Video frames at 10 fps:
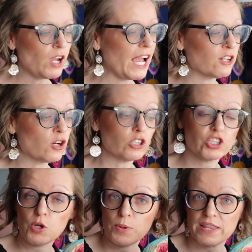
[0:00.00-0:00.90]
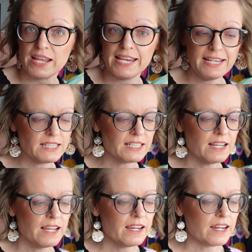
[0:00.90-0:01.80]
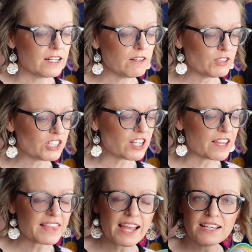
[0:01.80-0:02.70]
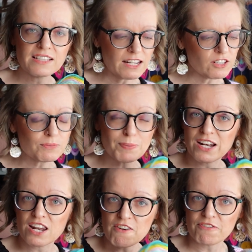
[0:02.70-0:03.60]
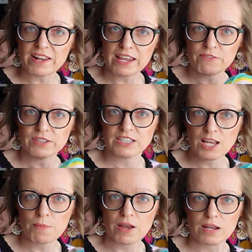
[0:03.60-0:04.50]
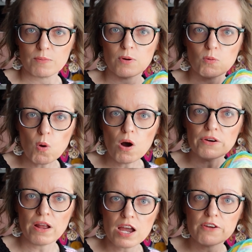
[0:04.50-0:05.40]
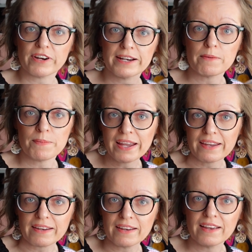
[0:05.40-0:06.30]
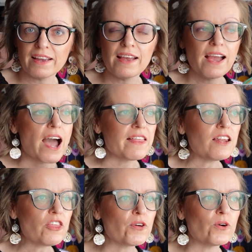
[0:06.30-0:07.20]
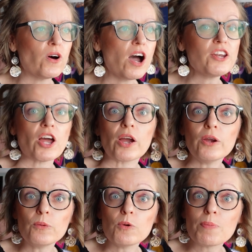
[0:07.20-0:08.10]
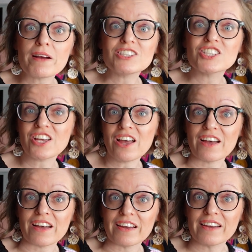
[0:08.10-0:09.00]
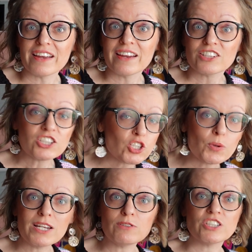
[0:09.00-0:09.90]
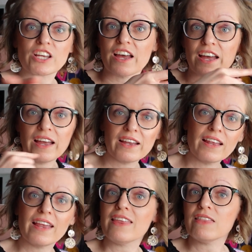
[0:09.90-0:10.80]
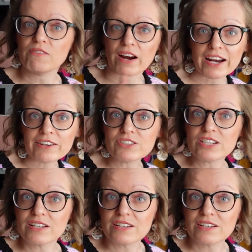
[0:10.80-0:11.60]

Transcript: Had got 2 of these, and I was just like, that would be lovely for summer, but what on earth can I make? And then I thought, I know, what about a skirt? Just do a little skirt in the round.